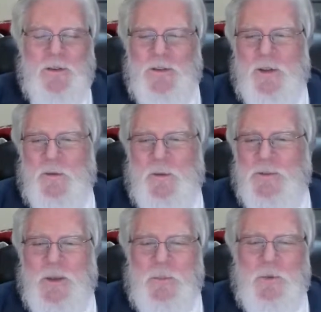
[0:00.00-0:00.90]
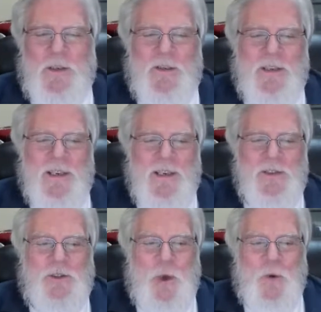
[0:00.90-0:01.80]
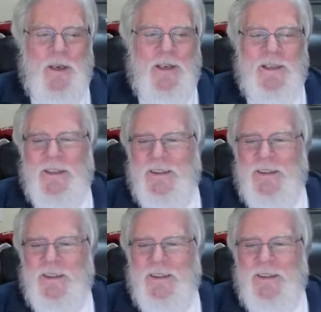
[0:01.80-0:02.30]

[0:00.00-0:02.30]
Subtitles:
the grafts I put in totally